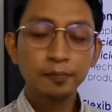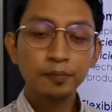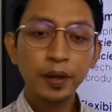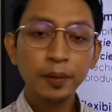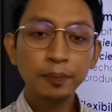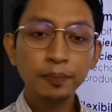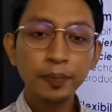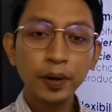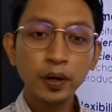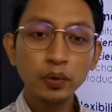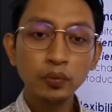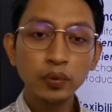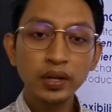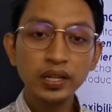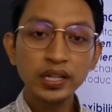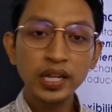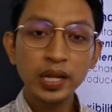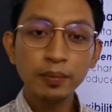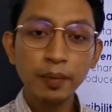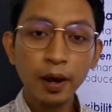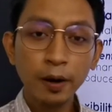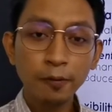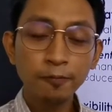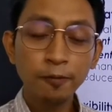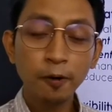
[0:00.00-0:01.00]
people will
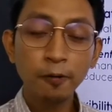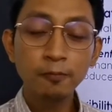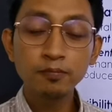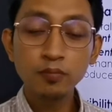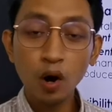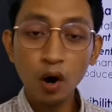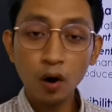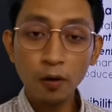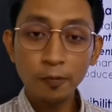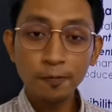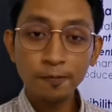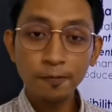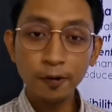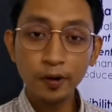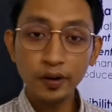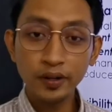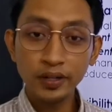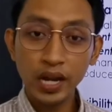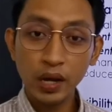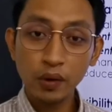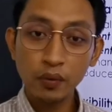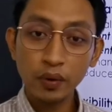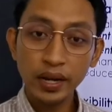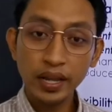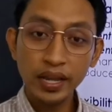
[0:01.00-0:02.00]
demand for more
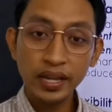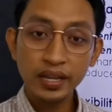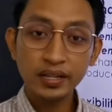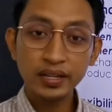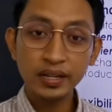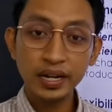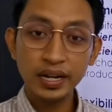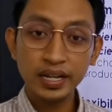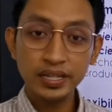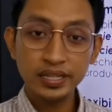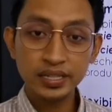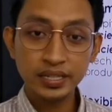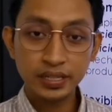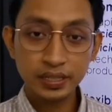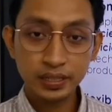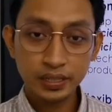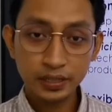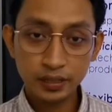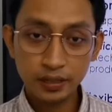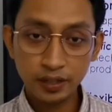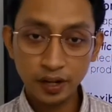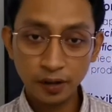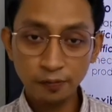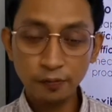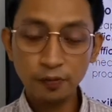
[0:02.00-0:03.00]
food. They will increase
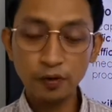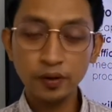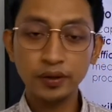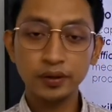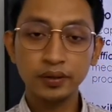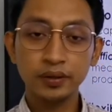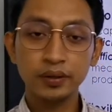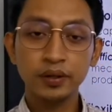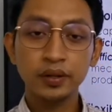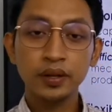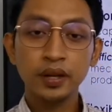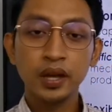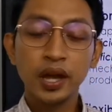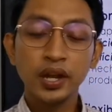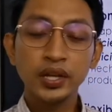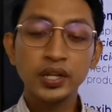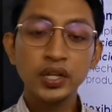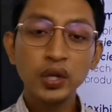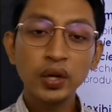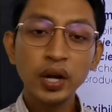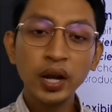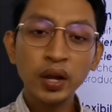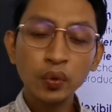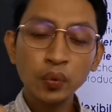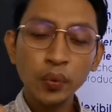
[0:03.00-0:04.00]
the food.
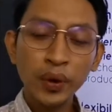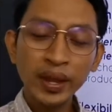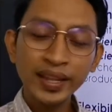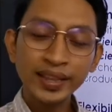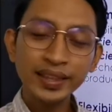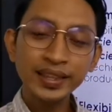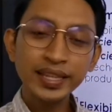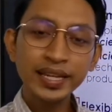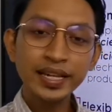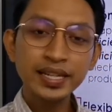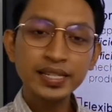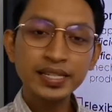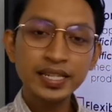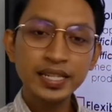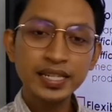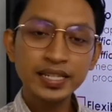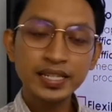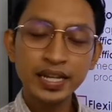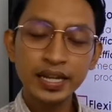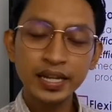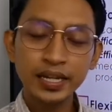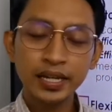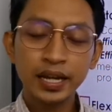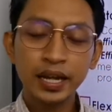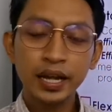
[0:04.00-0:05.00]
During winter
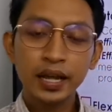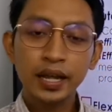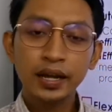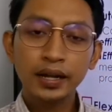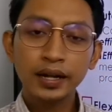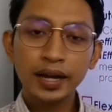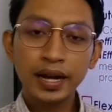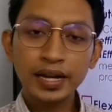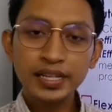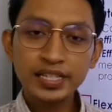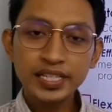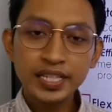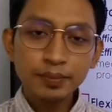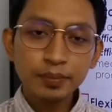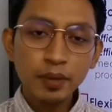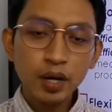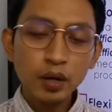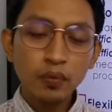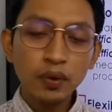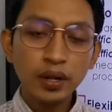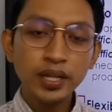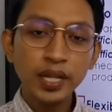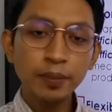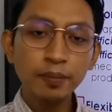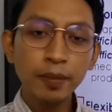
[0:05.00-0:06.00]
season,
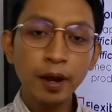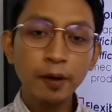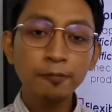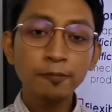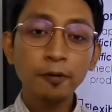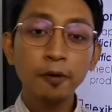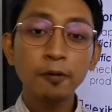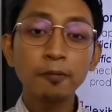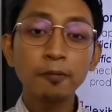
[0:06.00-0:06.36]
customer will demand